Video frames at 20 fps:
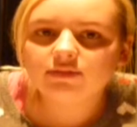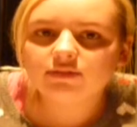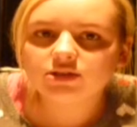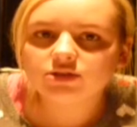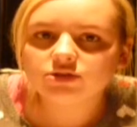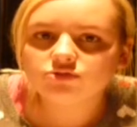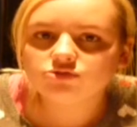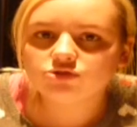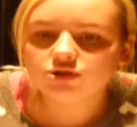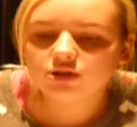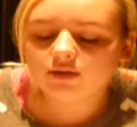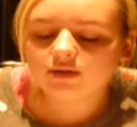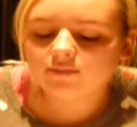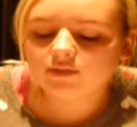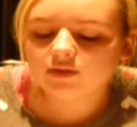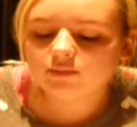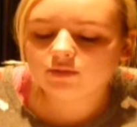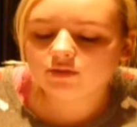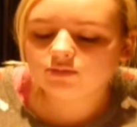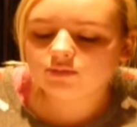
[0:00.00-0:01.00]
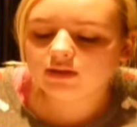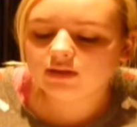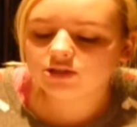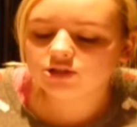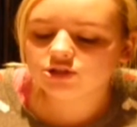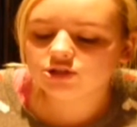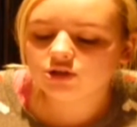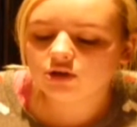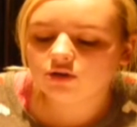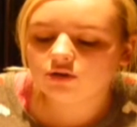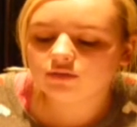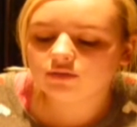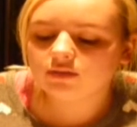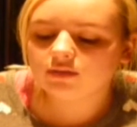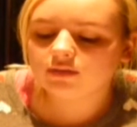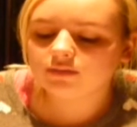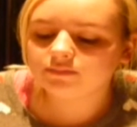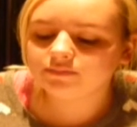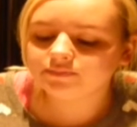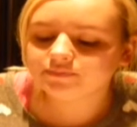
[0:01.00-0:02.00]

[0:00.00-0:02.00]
visual jumps between shots.